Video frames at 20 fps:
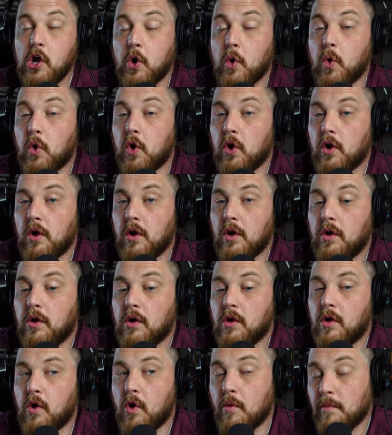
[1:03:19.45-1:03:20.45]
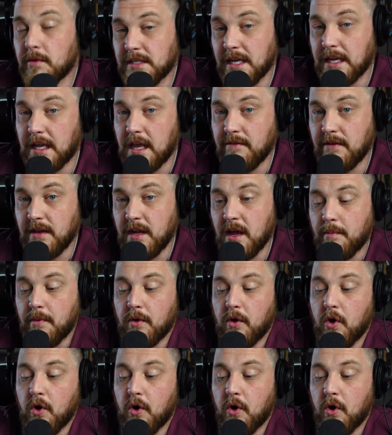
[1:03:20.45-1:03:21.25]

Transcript: or almost like giving up,